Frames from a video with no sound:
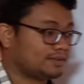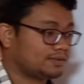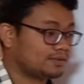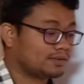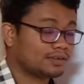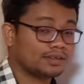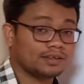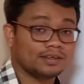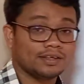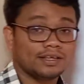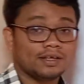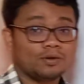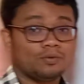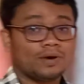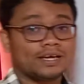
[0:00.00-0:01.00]
Okay,
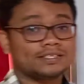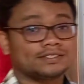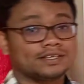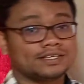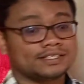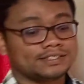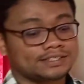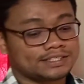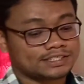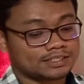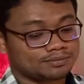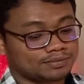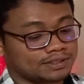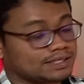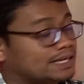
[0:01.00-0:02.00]
why sir is teaching
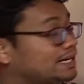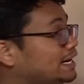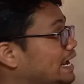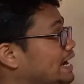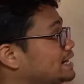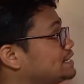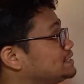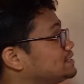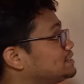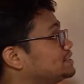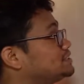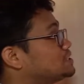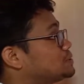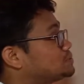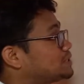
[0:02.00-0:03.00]
me addition and
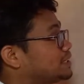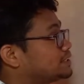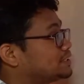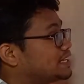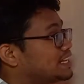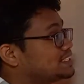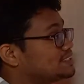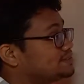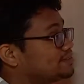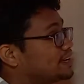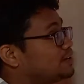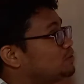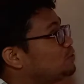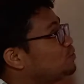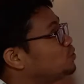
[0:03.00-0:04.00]
subtraction as if I
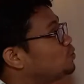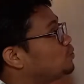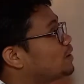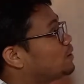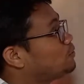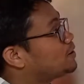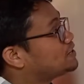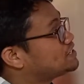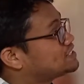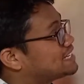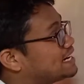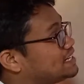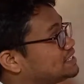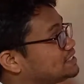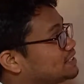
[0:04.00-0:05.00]
don't know what is
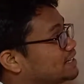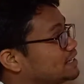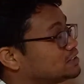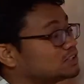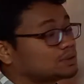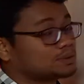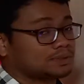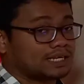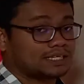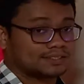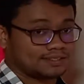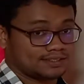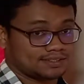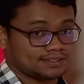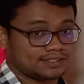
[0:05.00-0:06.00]
addition and subtraction
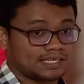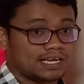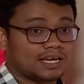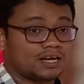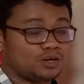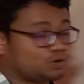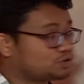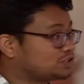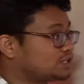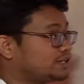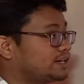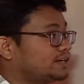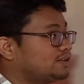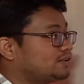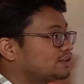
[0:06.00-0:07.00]
is. No,
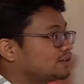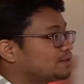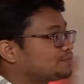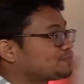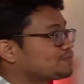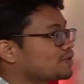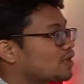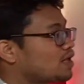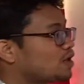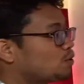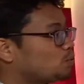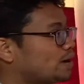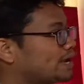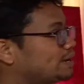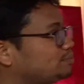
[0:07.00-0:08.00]
children. Okay,
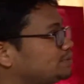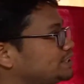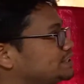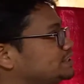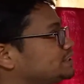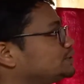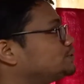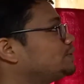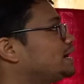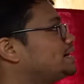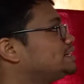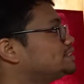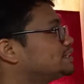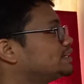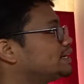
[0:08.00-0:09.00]
why I am teaching you
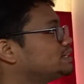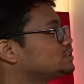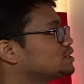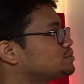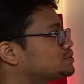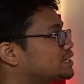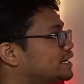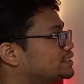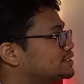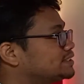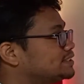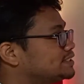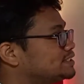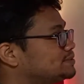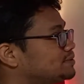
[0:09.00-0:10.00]
addition and subtraction
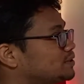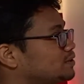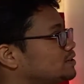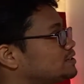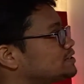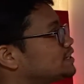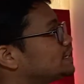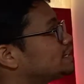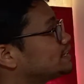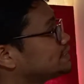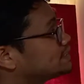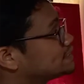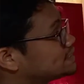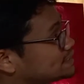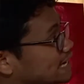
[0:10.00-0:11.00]
is because
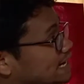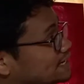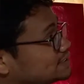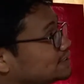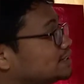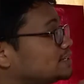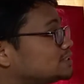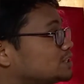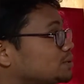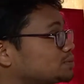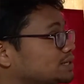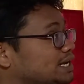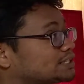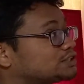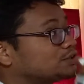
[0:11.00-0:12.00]
this is addition and
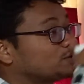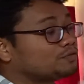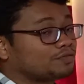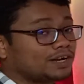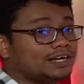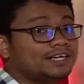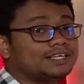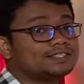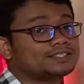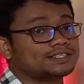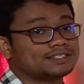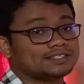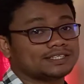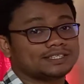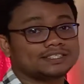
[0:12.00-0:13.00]
subtraction of
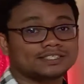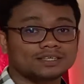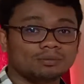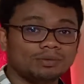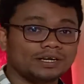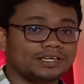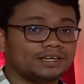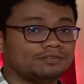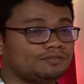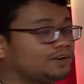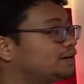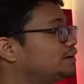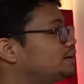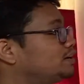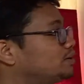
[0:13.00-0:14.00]
integers. It is a bit different.